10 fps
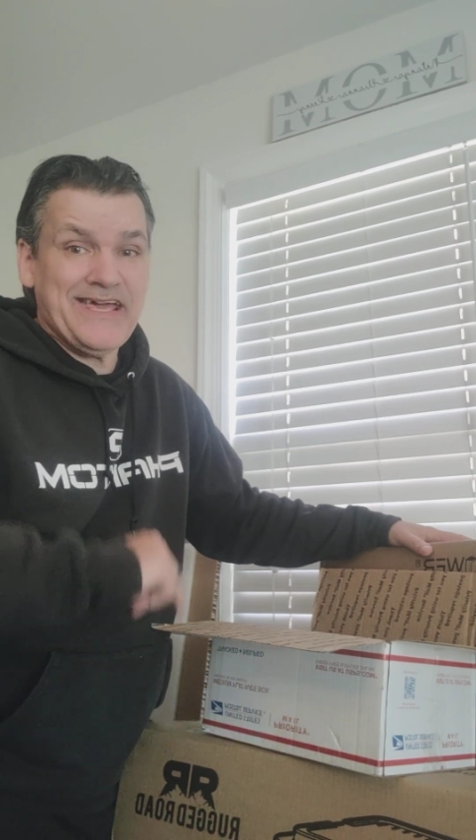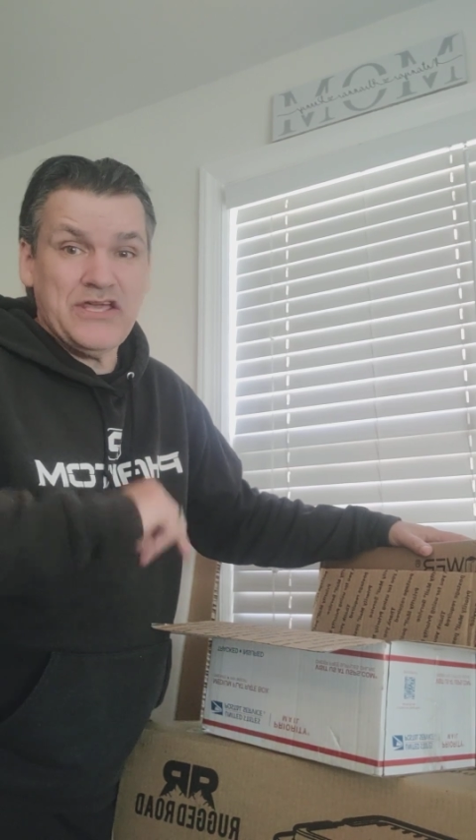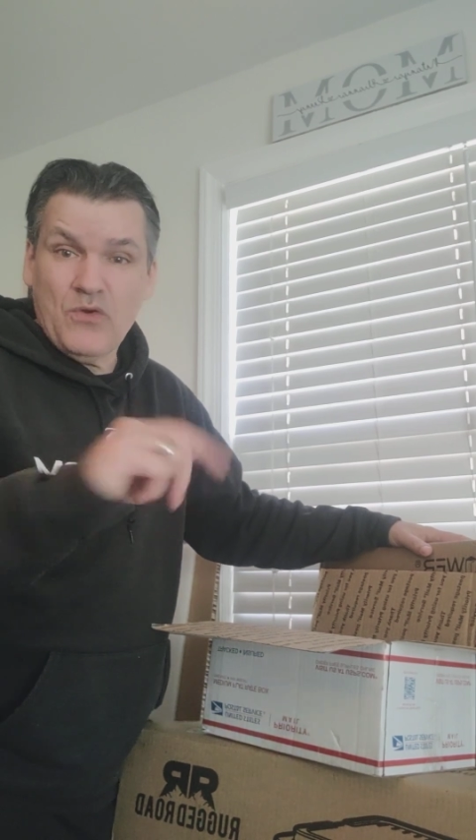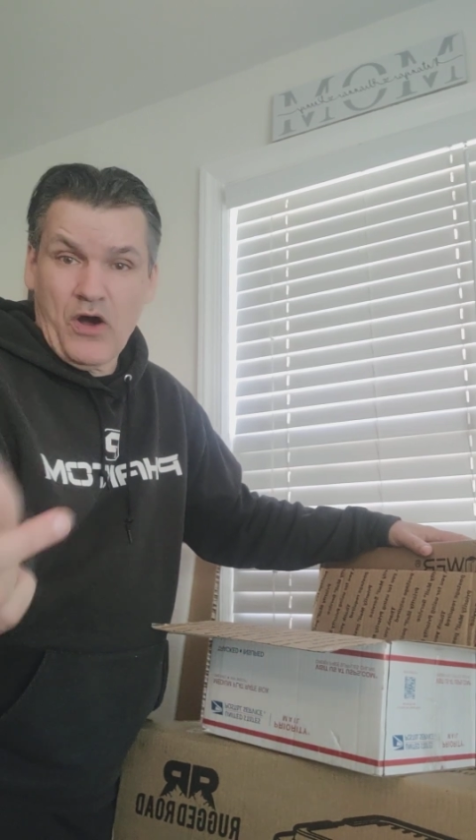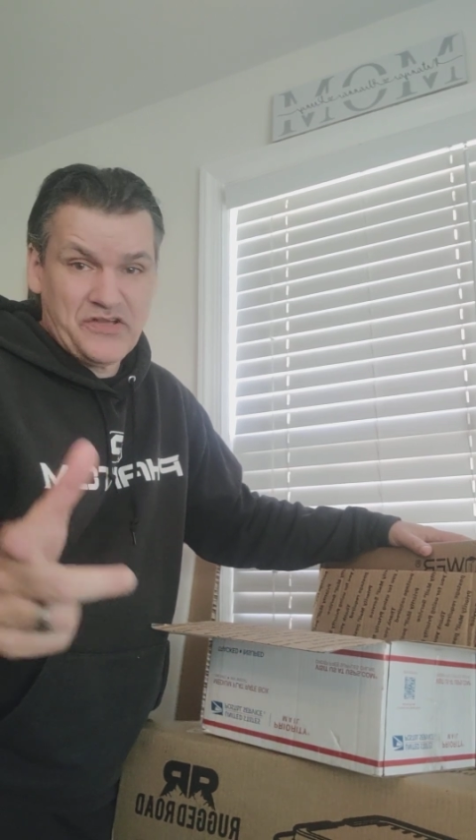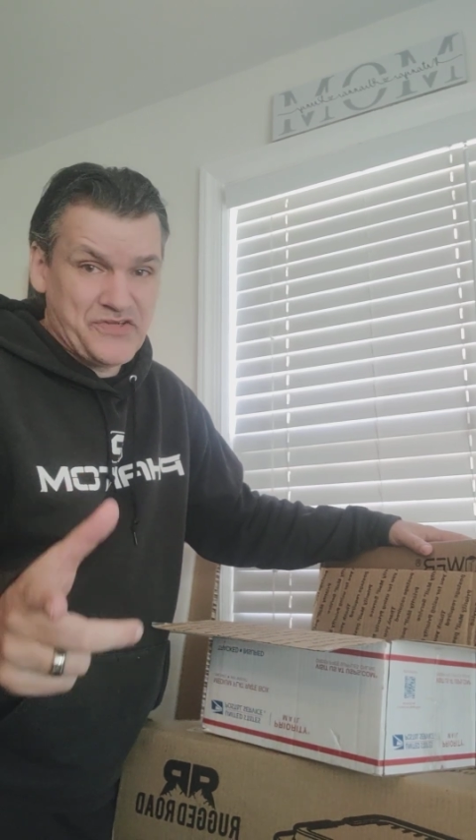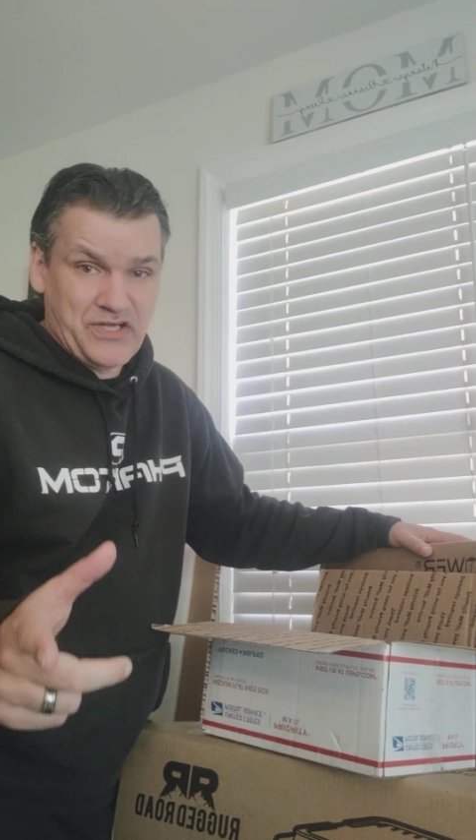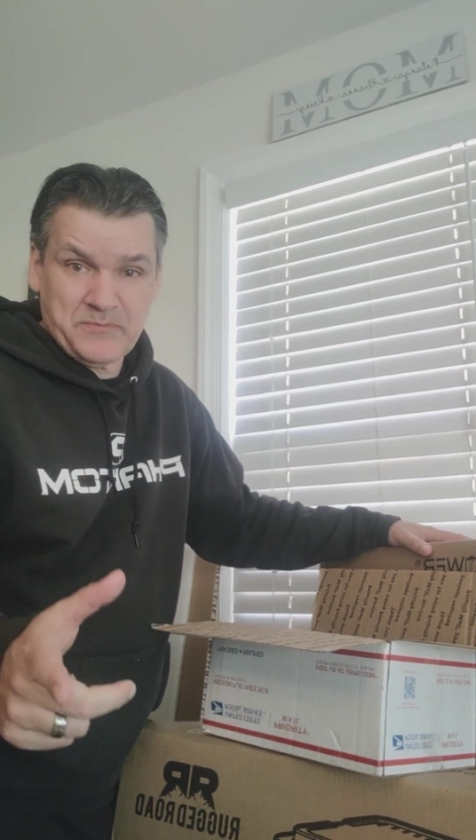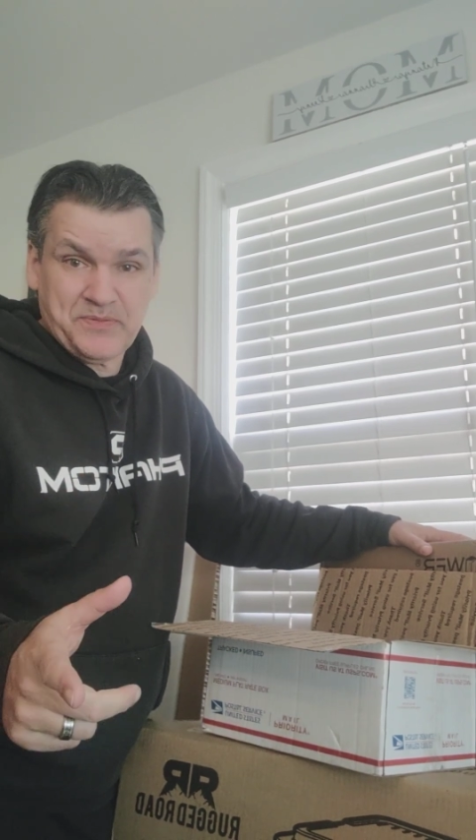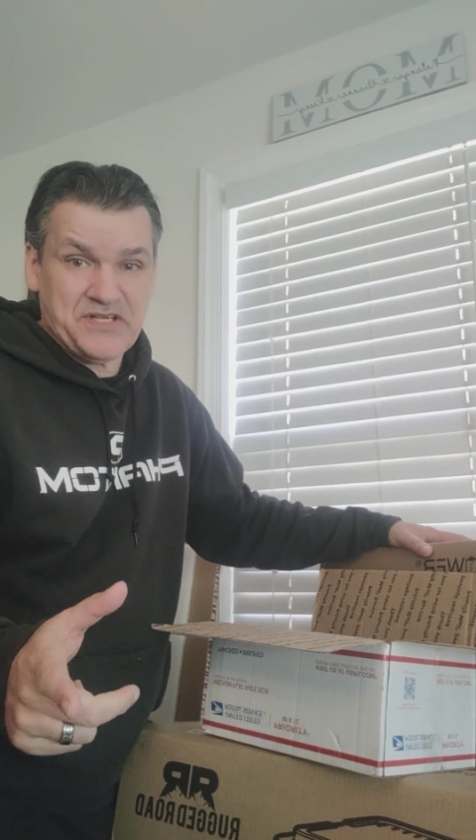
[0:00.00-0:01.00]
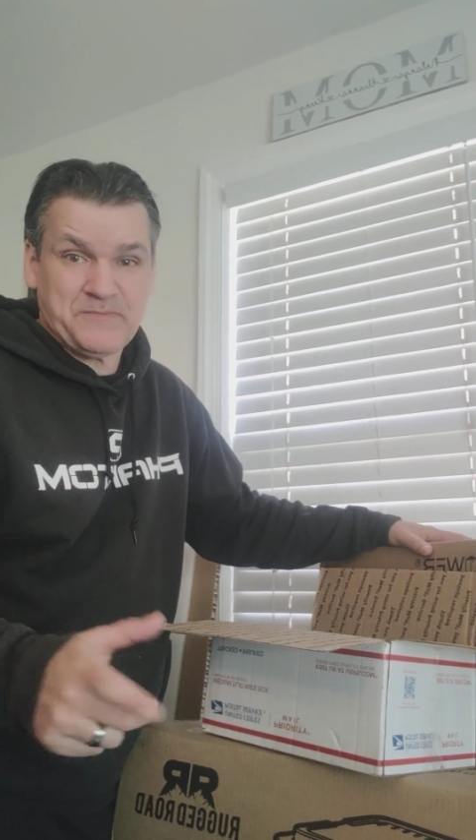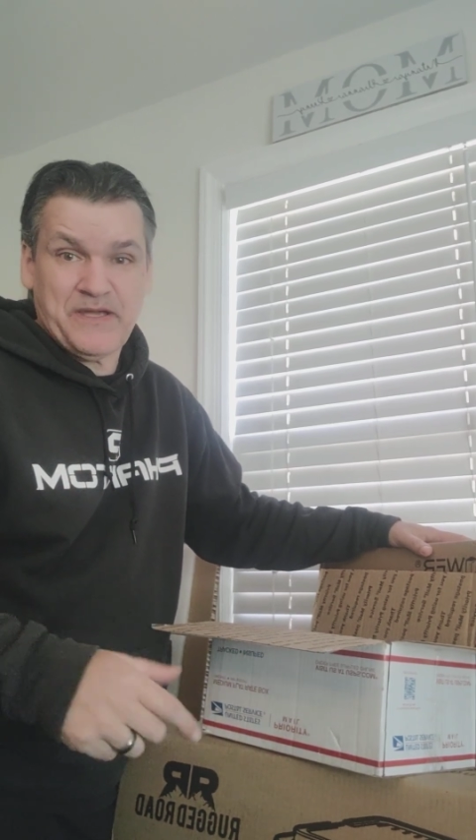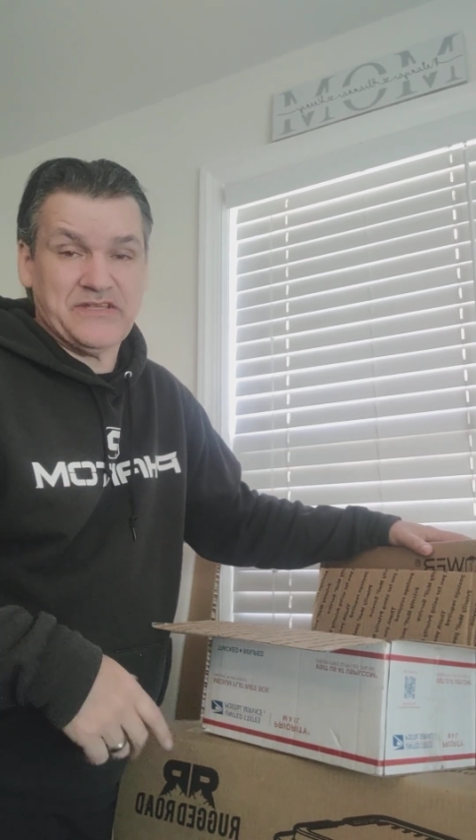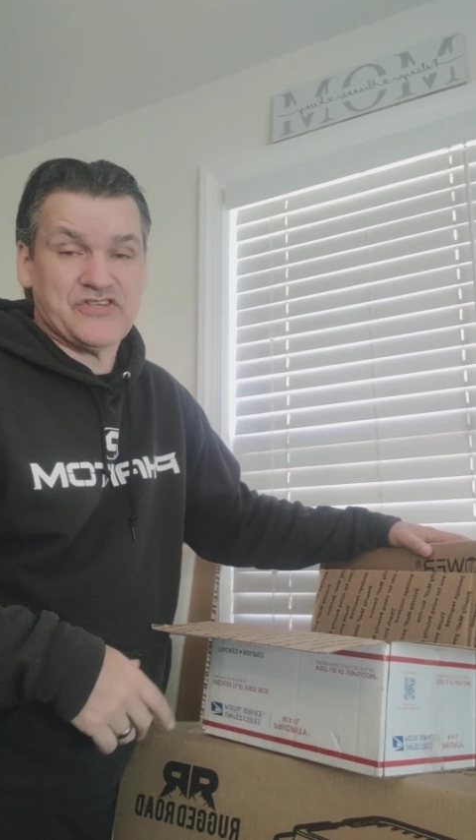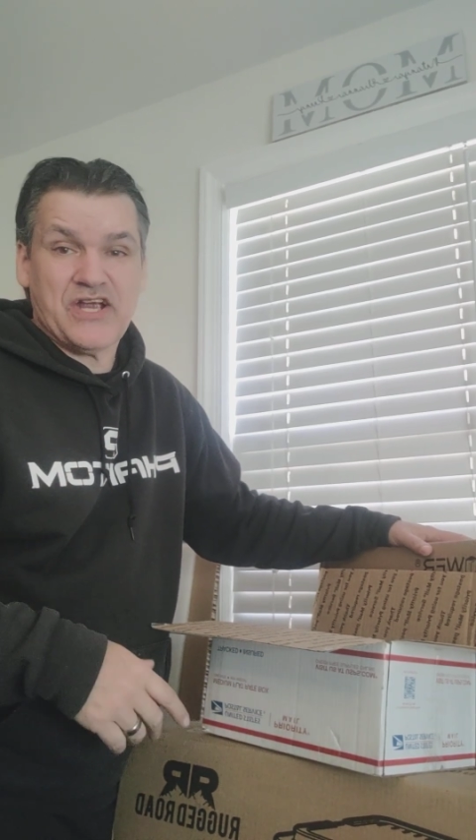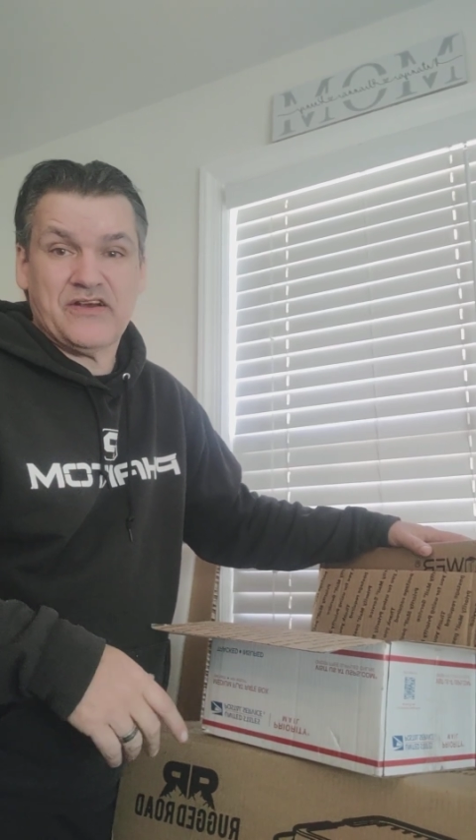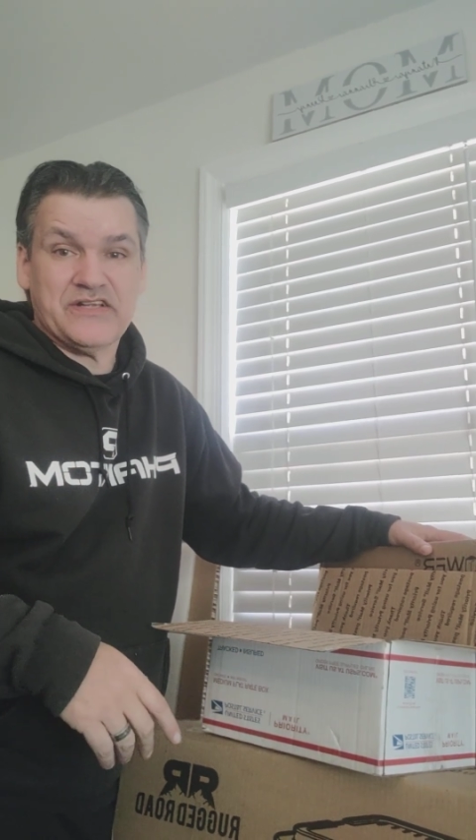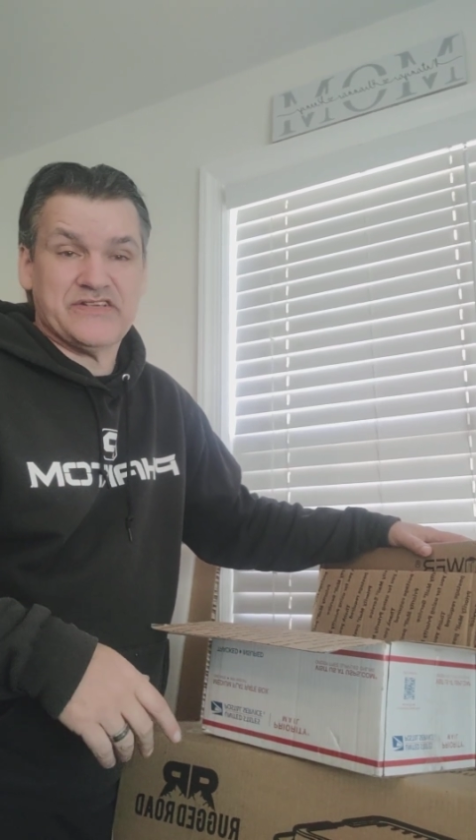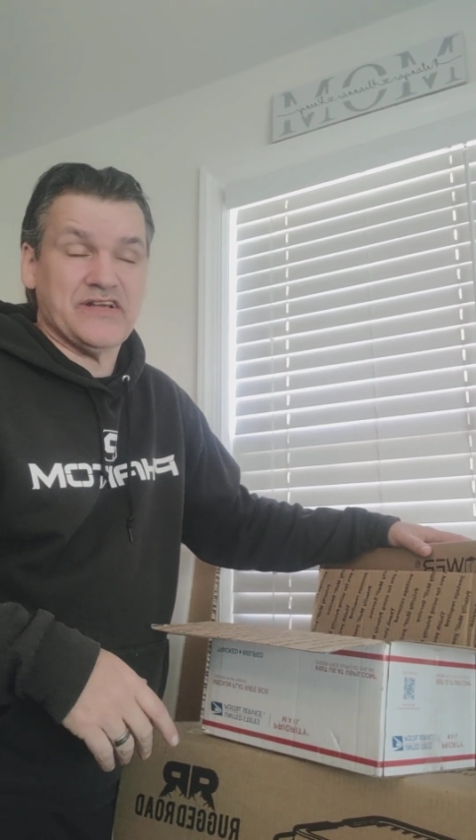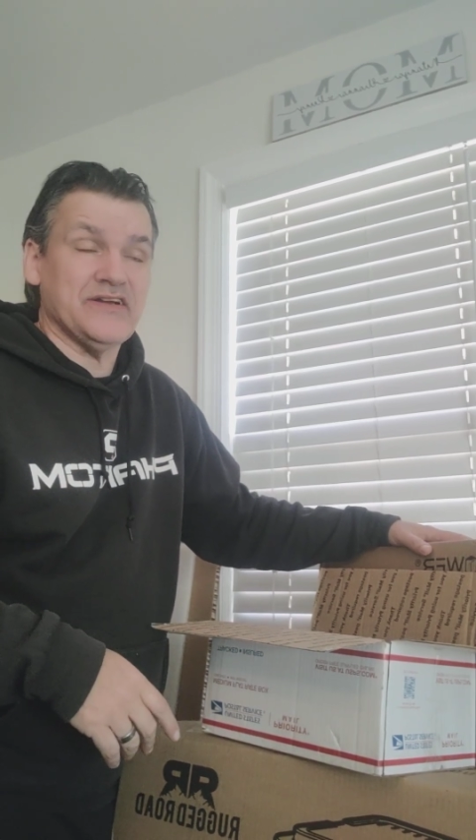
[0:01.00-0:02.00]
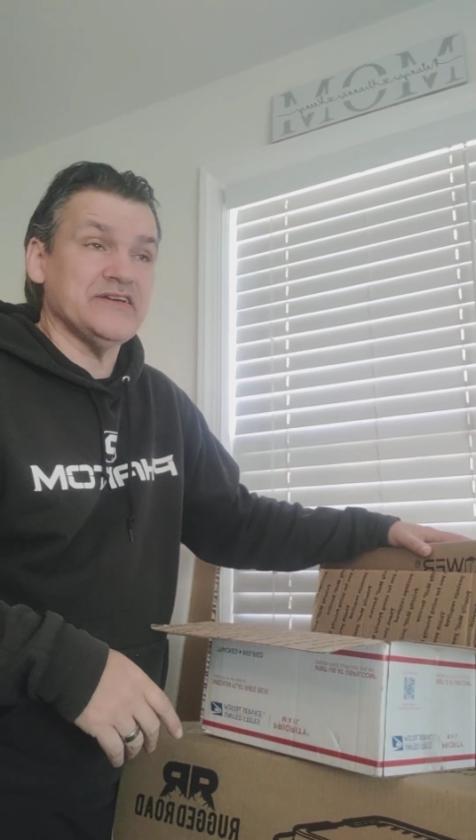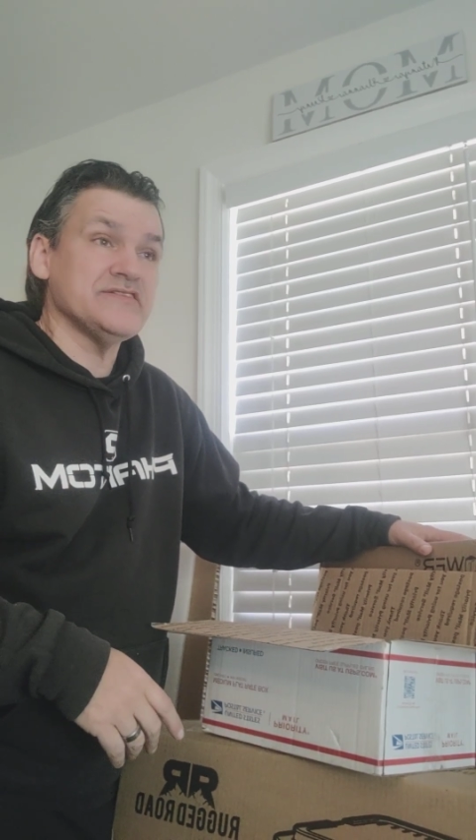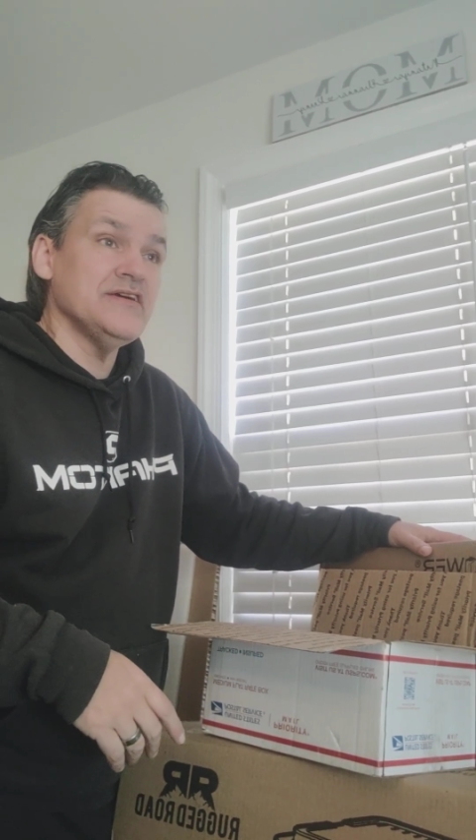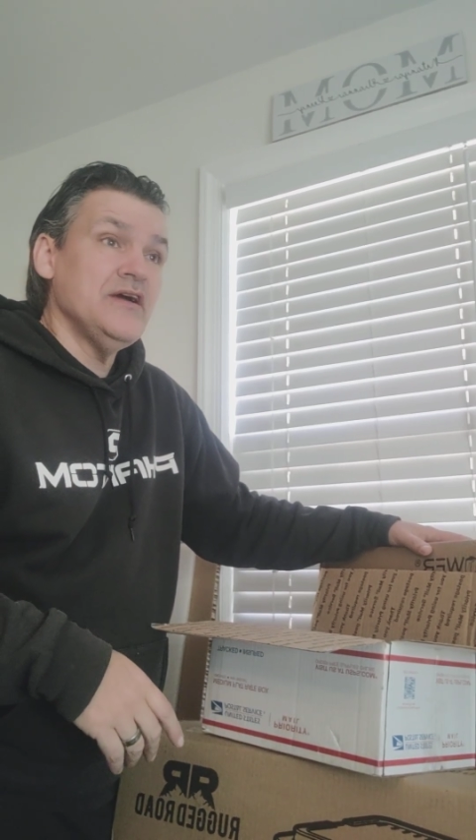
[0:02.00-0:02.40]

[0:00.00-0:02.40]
you also can participate in the charity series.